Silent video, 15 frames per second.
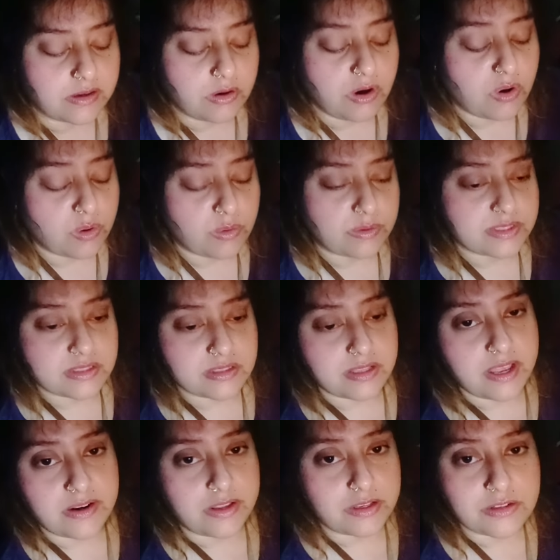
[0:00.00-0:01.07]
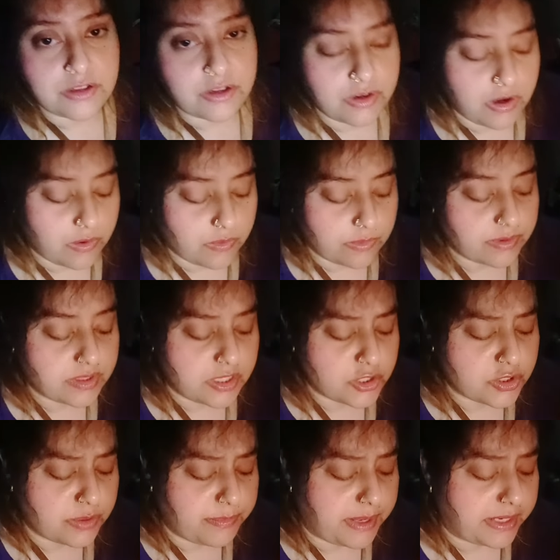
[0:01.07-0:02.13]
Oh, it's their nature. No, they
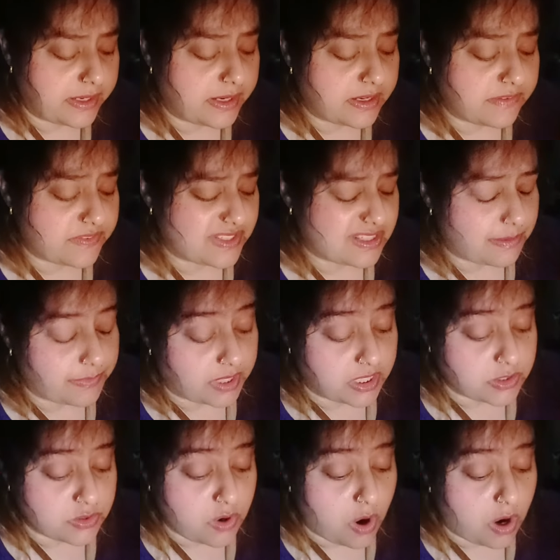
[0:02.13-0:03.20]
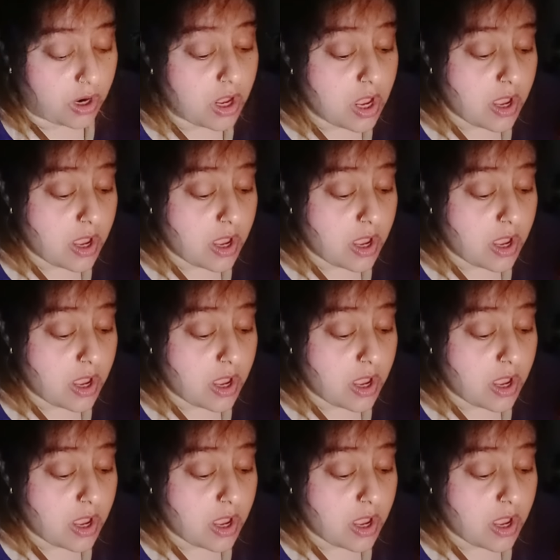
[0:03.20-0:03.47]
should mend it if it's something is wrong.